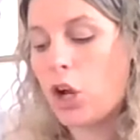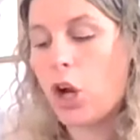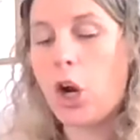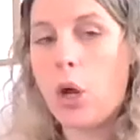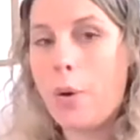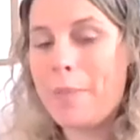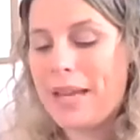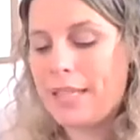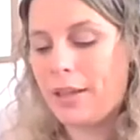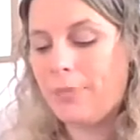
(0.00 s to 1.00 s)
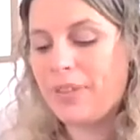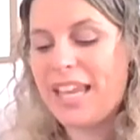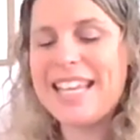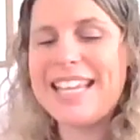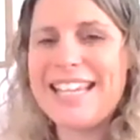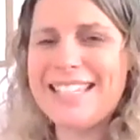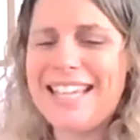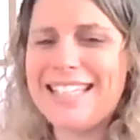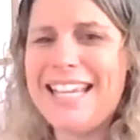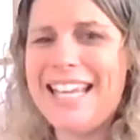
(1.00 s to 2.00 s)
glow-o-meter
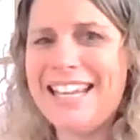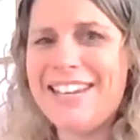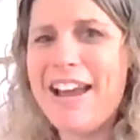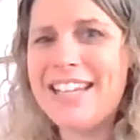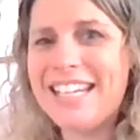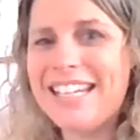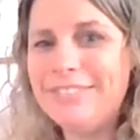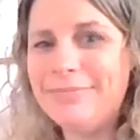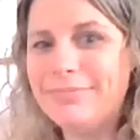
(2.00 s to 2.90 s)
says nearly ready.